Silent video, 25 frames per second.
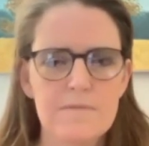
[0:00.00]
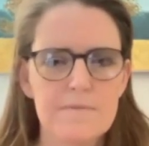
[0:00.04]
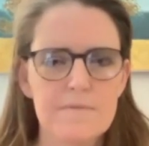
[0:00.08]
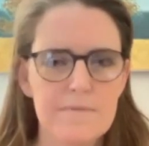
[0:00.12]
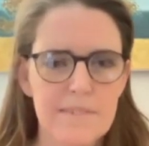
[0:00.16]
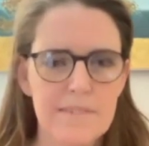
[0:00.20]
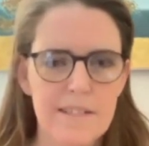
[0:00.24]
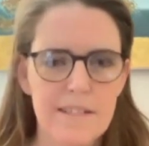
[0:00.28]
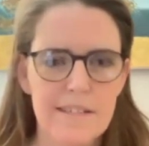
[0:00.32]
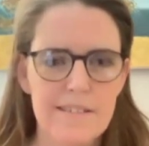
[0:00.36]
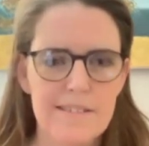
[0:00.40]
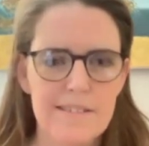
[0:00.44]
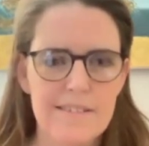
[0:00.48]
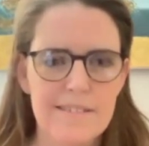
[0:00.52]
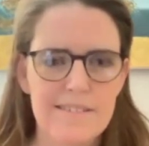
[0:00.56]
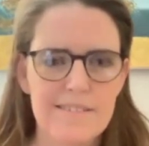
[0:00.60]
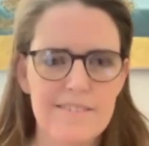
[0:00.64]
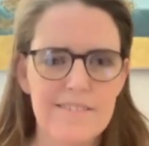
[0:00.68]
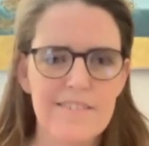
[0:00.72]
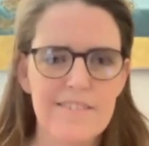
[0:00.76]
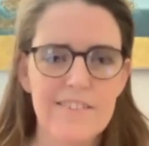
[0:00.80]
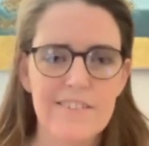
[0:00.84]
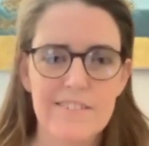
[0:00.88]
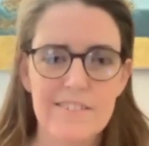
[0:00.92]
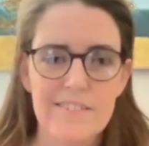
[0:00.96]
Yes,
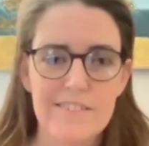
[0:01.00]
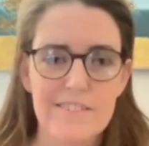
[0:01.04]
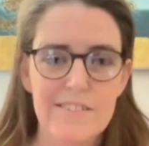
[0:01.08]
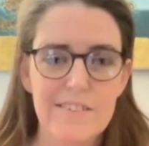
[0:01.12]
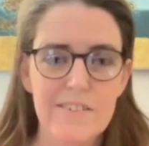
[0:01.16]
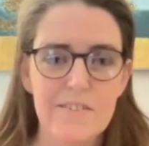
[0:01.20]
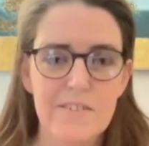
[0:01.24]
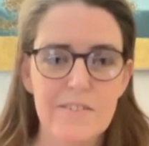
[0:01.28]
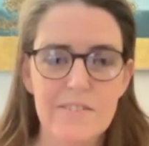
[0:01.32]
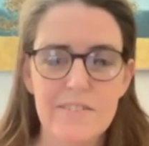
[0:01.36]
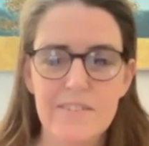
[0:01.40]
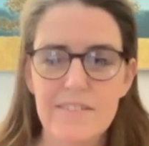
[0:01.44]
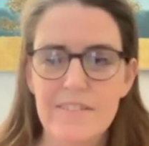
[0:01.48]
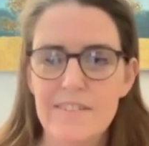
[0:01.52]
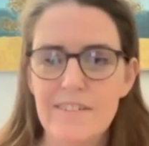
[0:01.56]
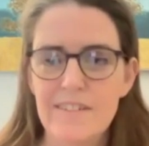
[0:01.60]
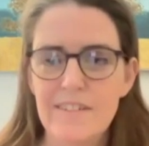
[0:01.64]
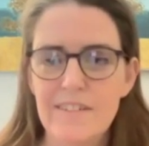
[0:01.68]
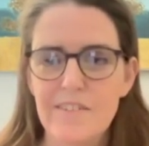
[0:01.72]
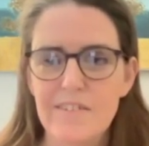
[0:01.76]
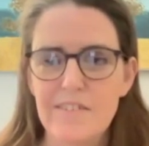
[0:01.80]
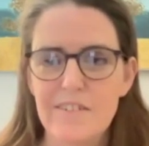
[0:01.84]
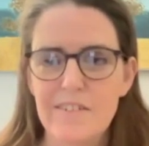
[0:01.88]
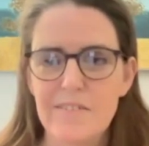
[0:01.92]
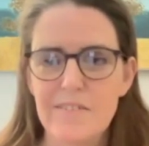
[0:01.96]
I so
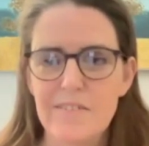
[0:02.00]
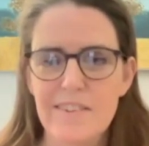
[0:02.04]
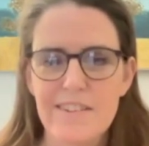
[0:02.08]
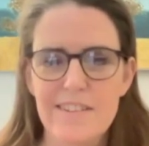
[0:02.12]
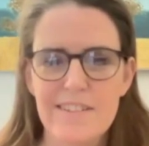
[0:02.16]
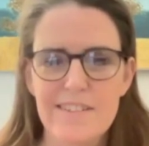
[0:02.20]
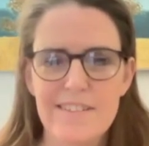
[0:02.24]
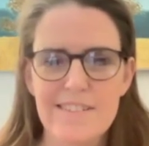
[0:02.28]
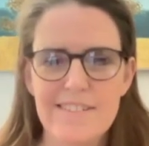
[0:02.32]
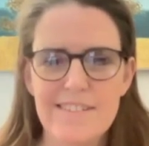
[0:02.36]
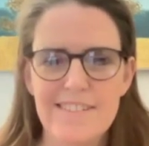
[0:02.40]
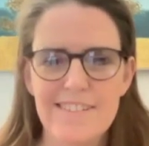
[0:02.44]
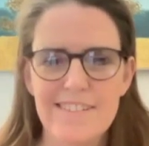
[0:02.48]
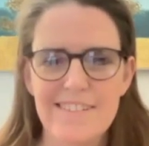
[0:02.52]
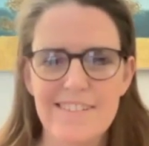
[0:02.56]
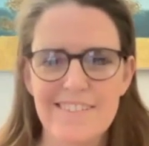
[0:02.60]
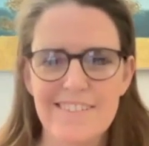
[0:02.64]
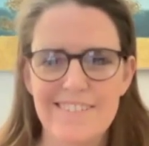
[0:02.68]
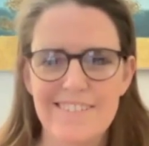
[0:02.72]
agree with this.